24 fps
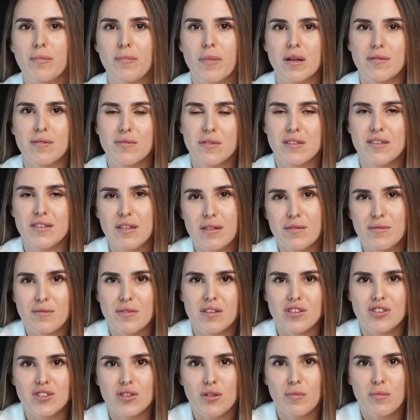Buffer's
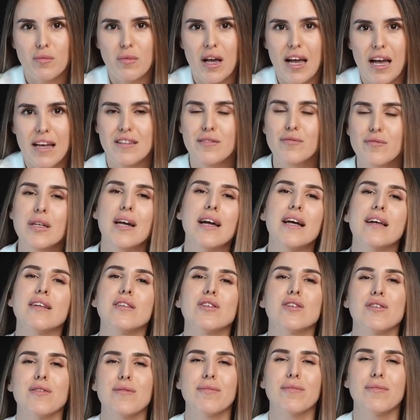official price
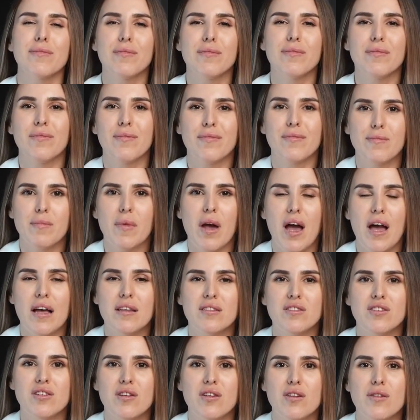page.
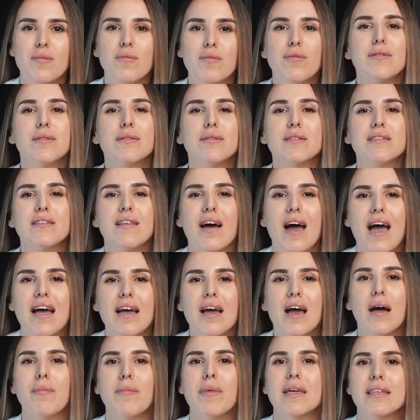Part 2. Sign
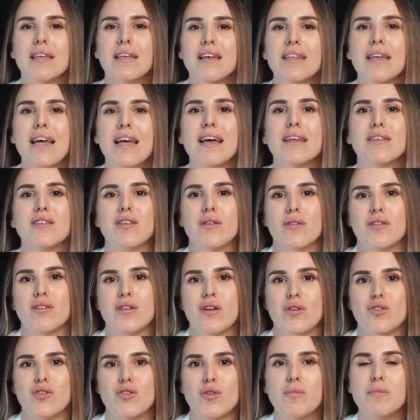up and connect your
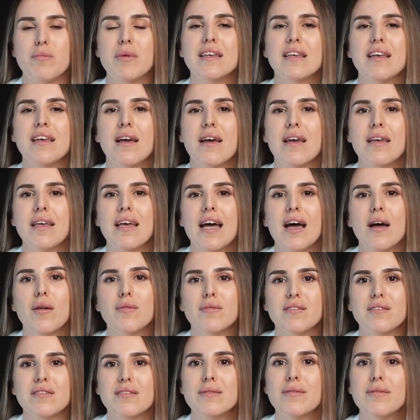social media
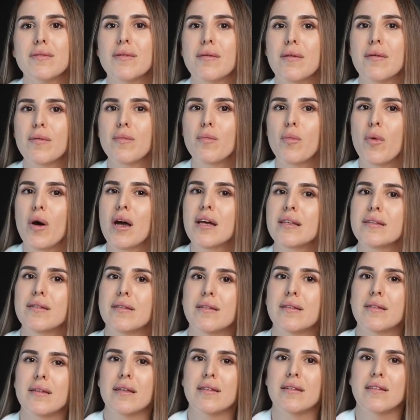accounts.
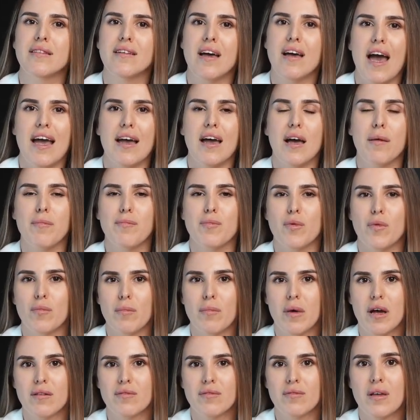1. Sign up for
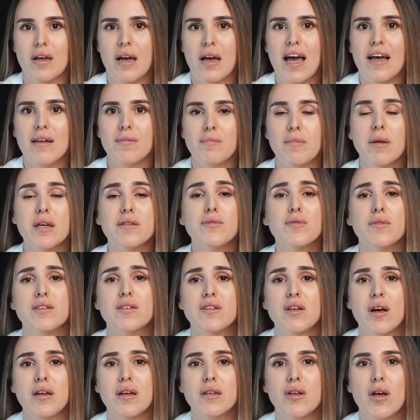Buffer at
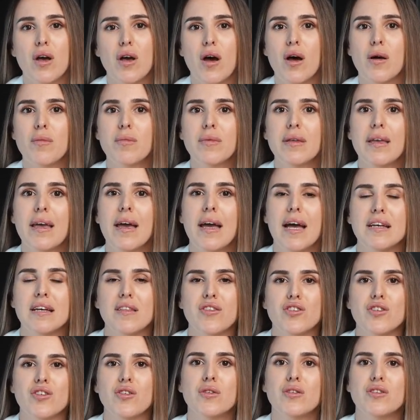buffer.com
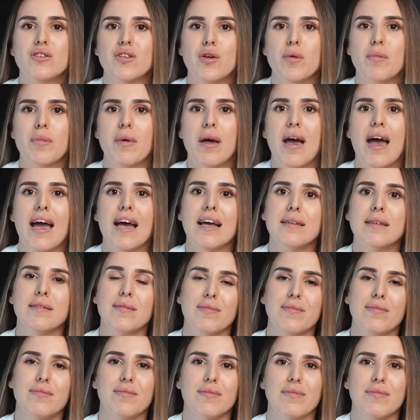and choose your
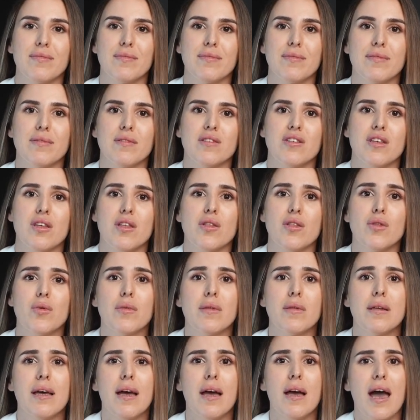plan. 2.
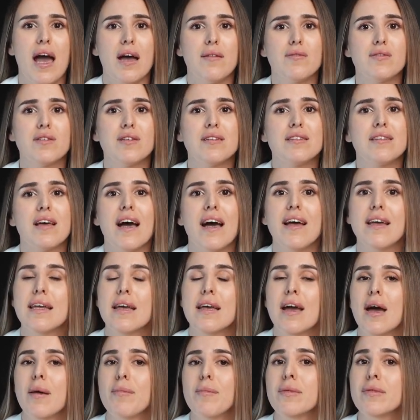After
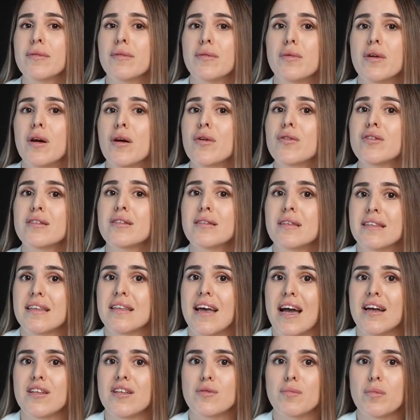signing up, go to the
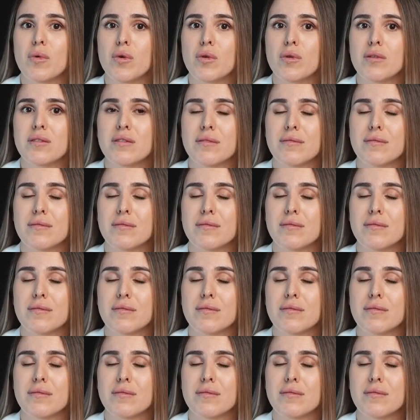dashboard.